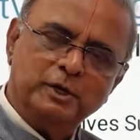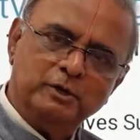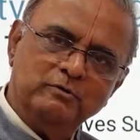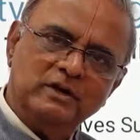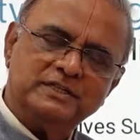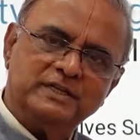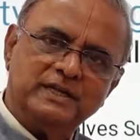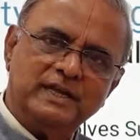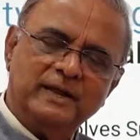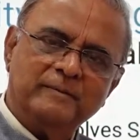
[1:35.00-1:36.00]
or
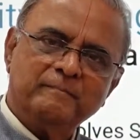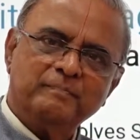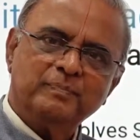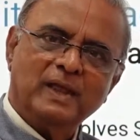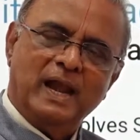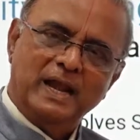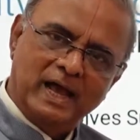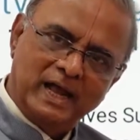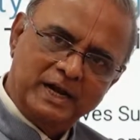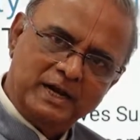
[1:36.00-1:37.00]
university,
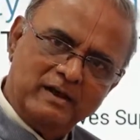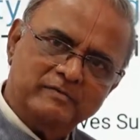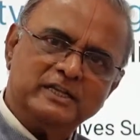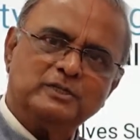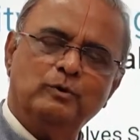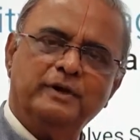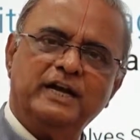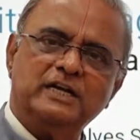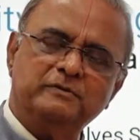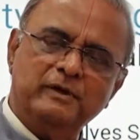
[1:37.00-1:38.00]
none of the
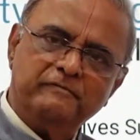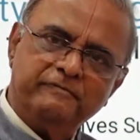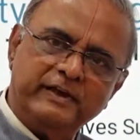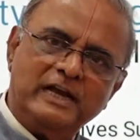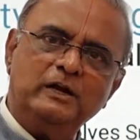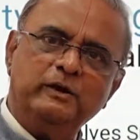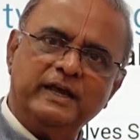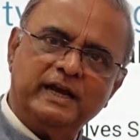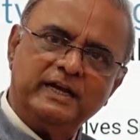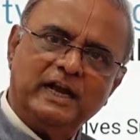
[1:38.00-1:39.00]
students will fail to
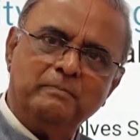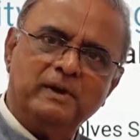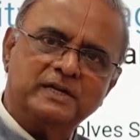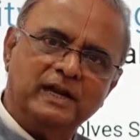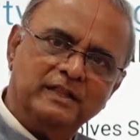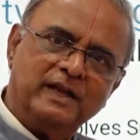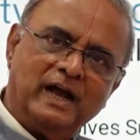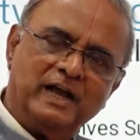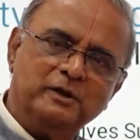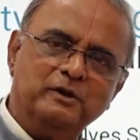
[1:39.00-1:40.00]
get admission in the
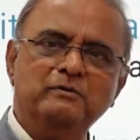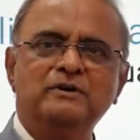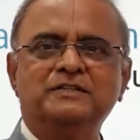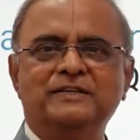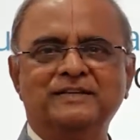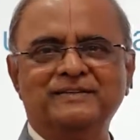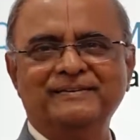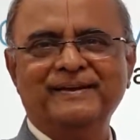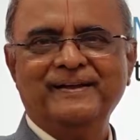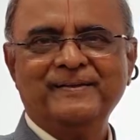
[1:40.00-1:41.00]
higher universities.